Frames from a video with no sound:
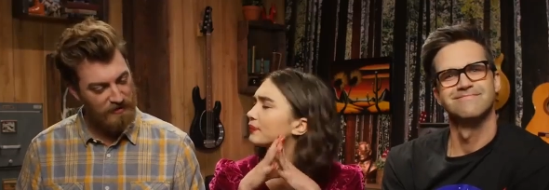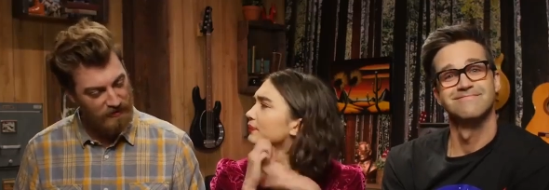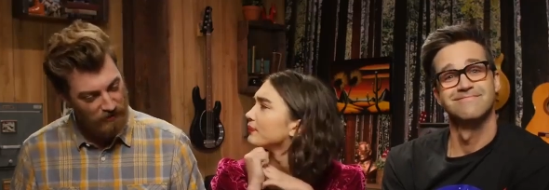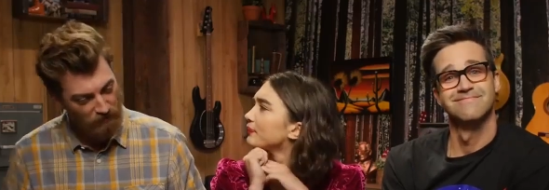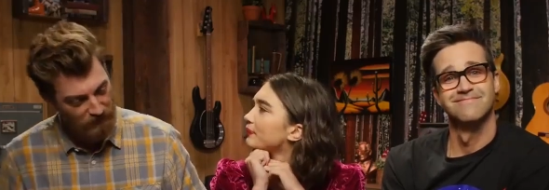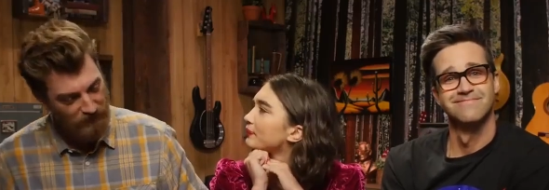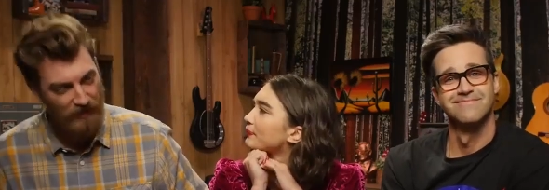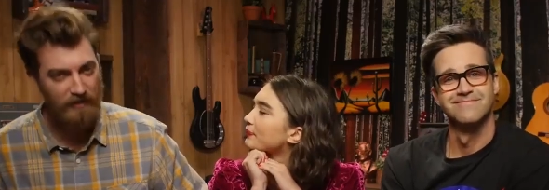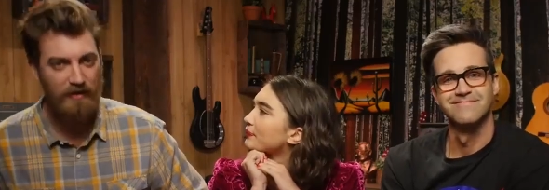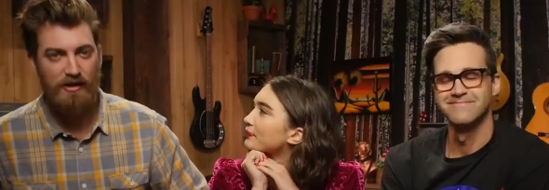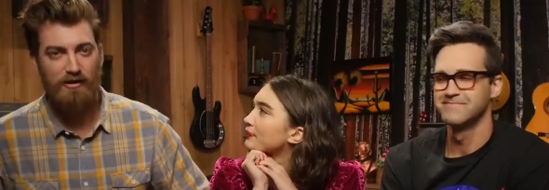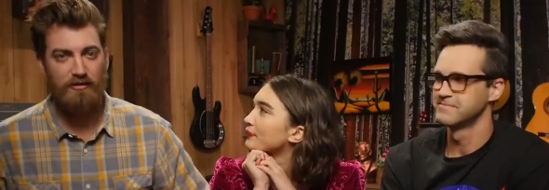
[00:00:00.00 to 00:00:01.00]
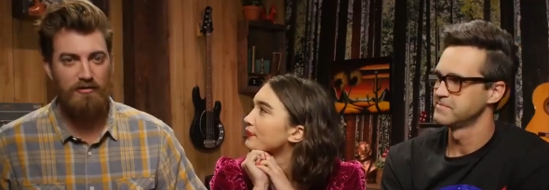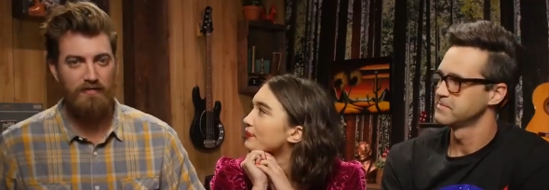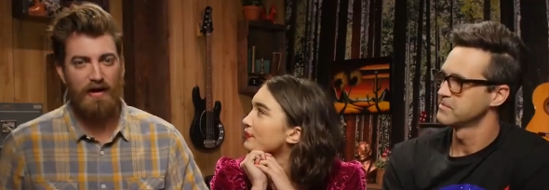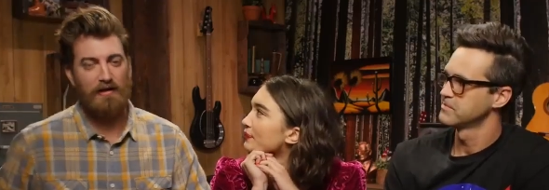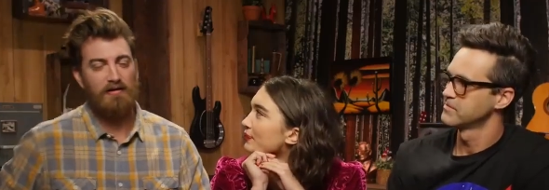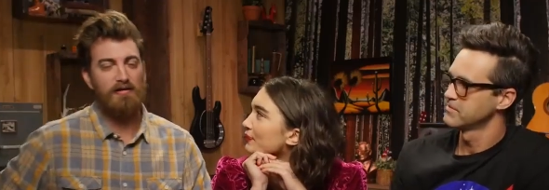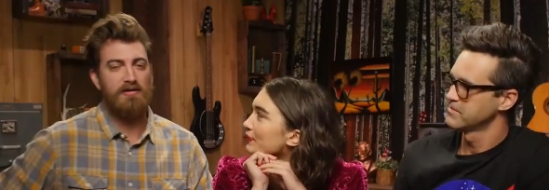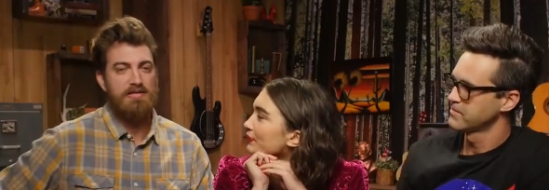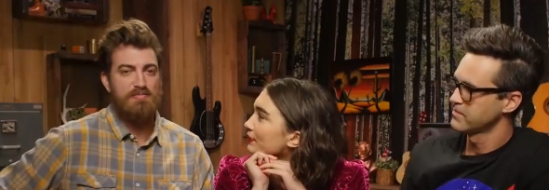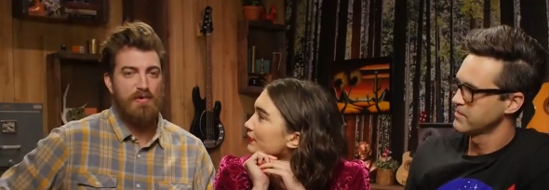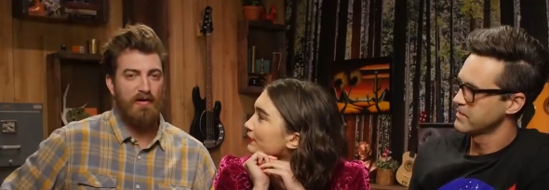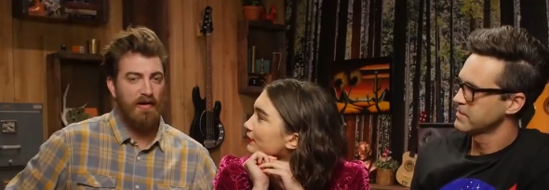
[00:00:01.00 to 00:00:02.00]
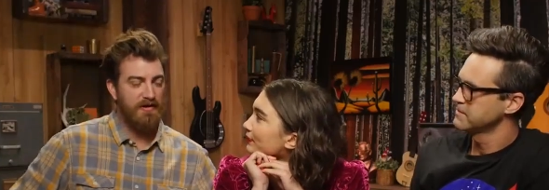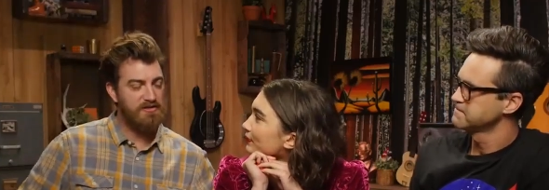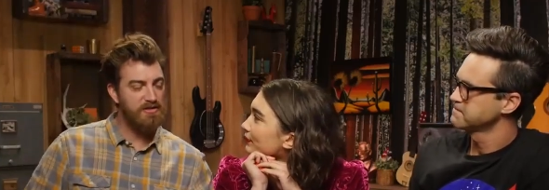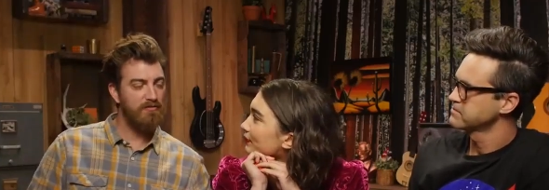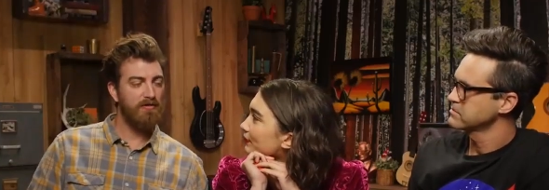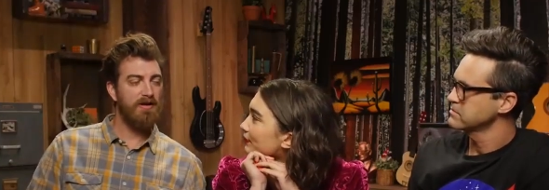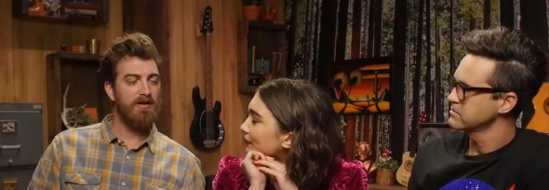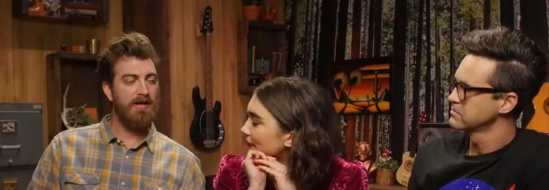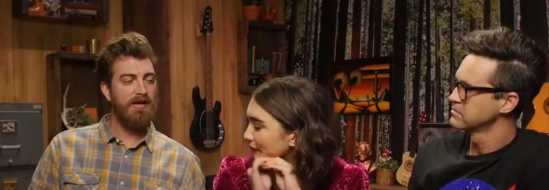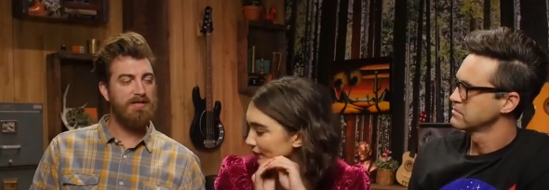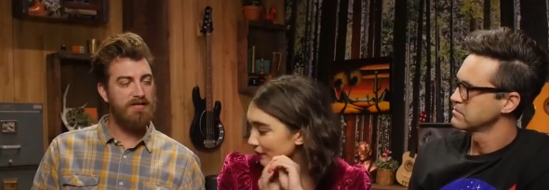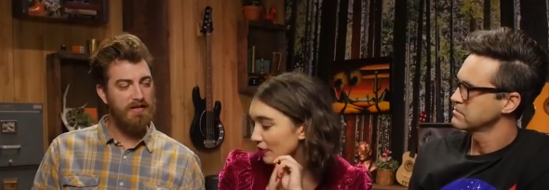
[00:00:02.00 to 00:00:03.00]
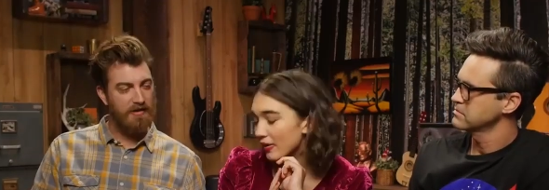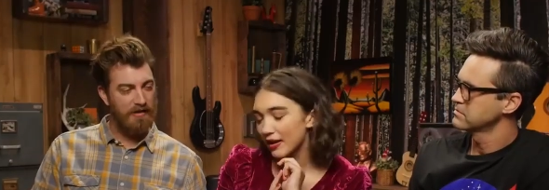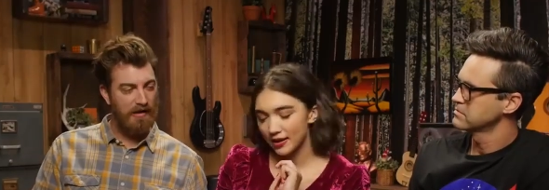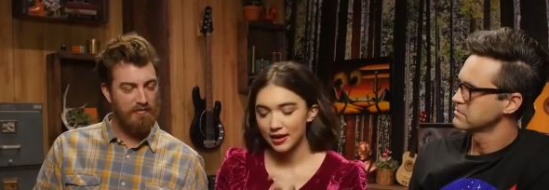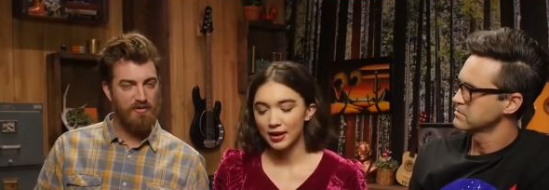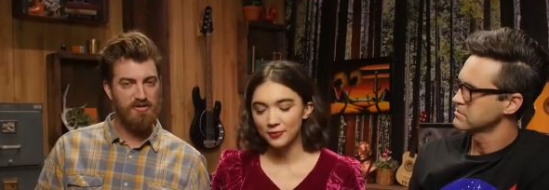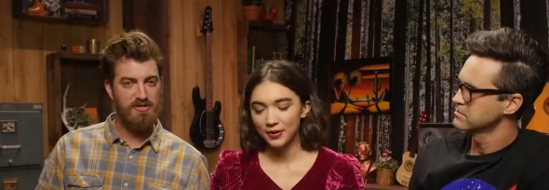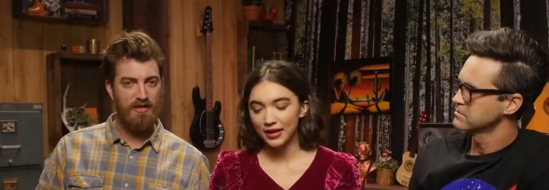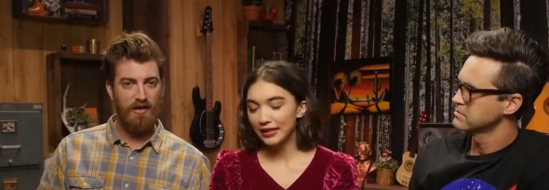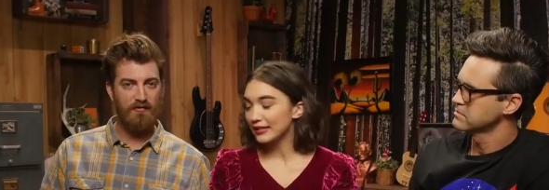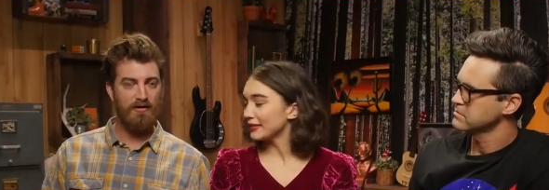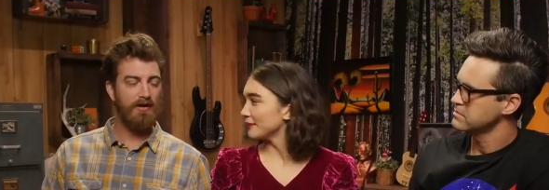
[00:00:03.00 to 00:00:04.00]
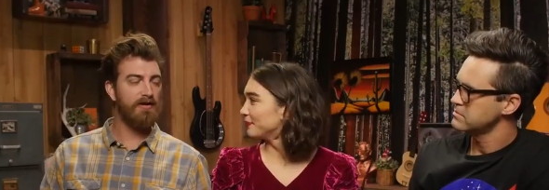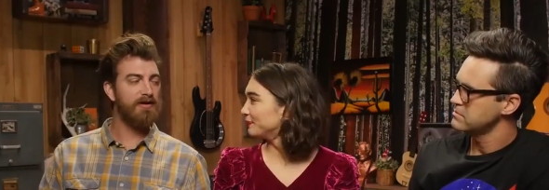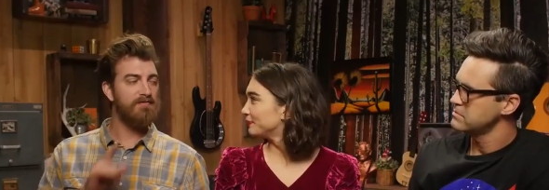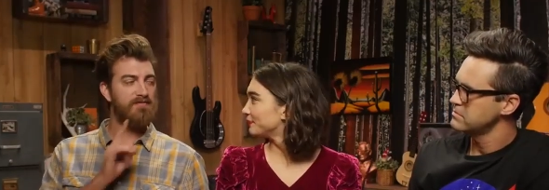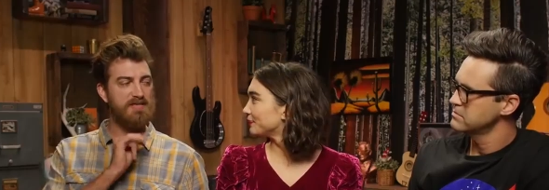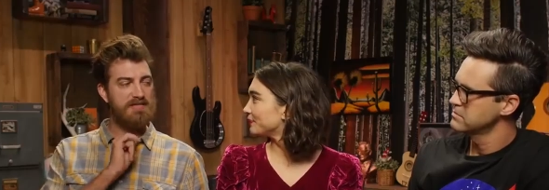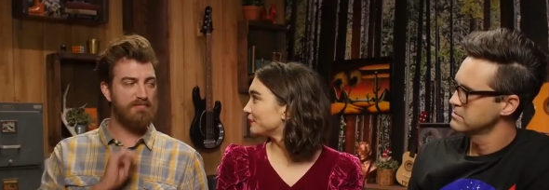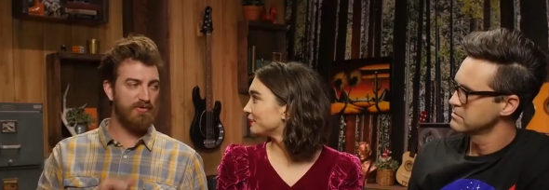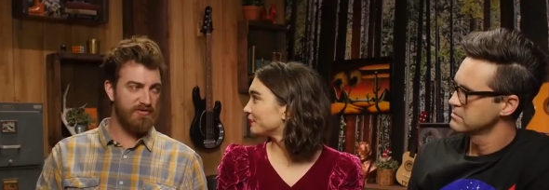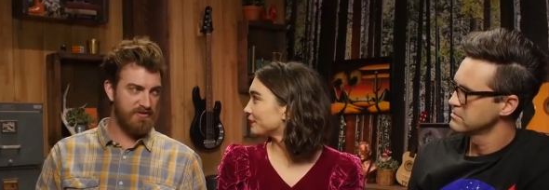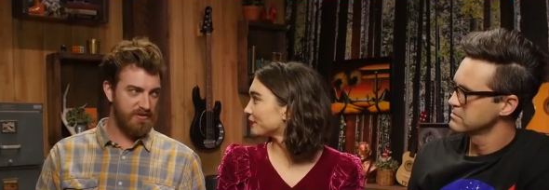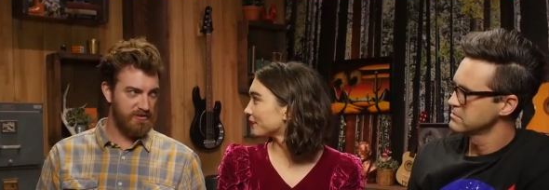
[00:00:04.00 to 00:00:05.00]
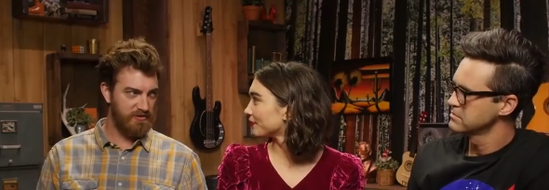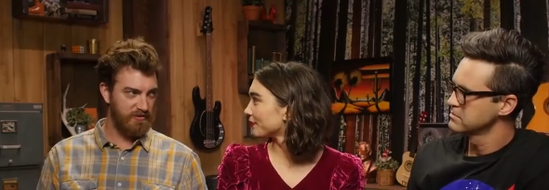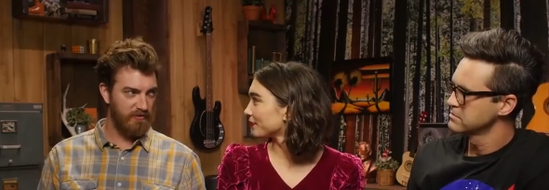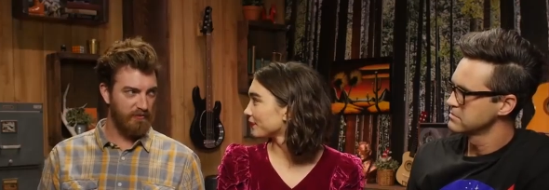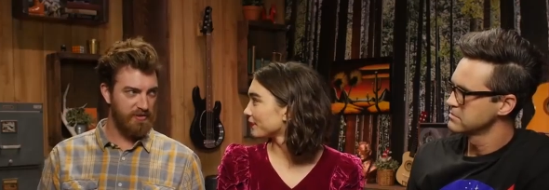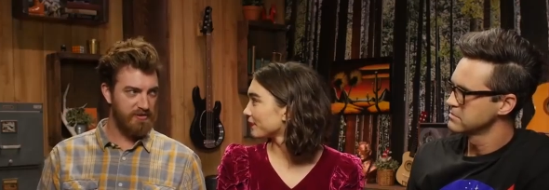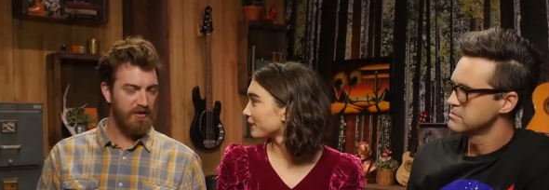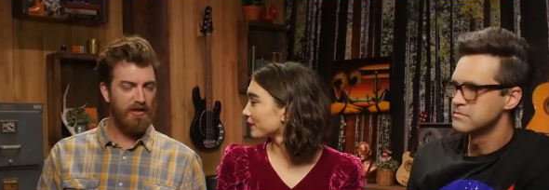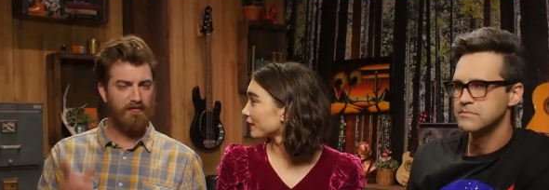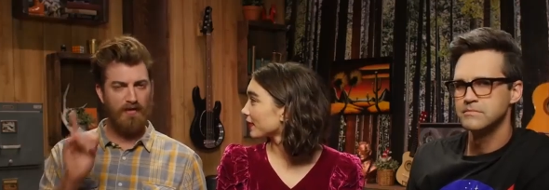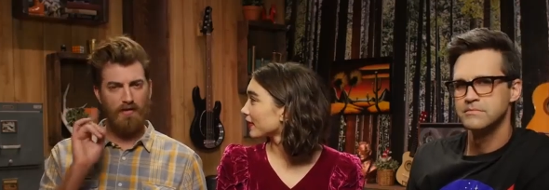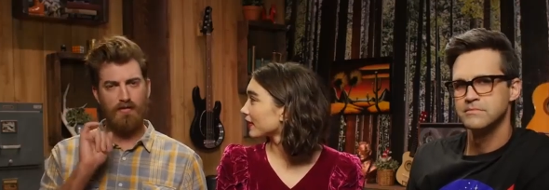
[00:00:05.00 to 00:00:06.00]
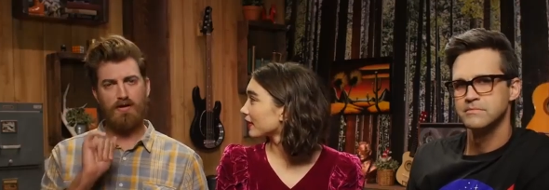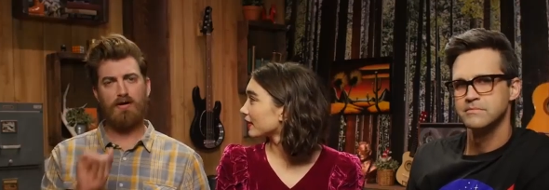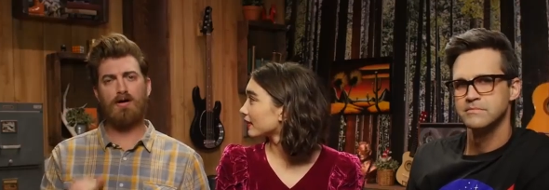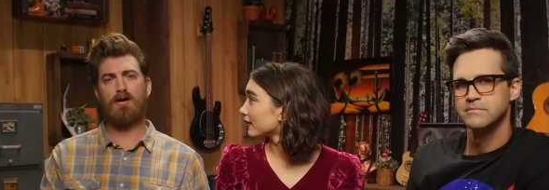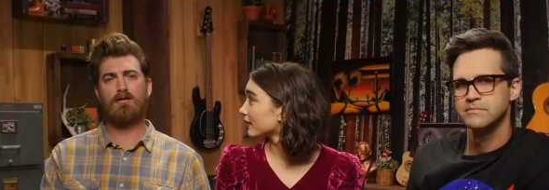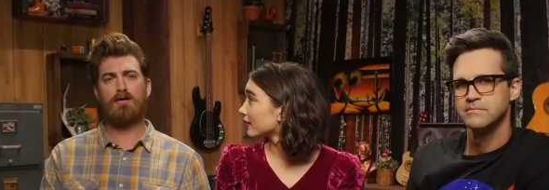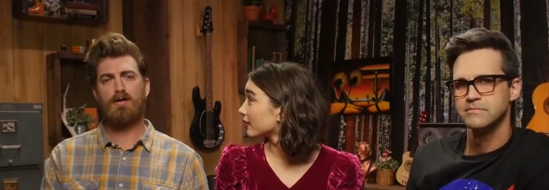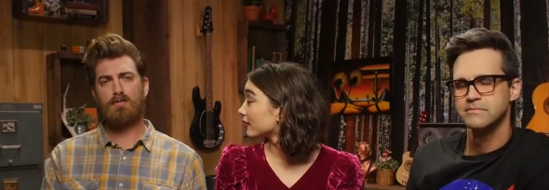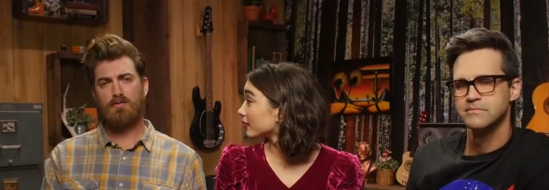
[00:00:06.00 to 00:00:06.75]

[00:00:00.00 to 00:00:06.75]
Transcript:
Speaker 1: to know that you got a little experience. You were in a DCOM I yourself was. called Invisible Sister, which, if I recall,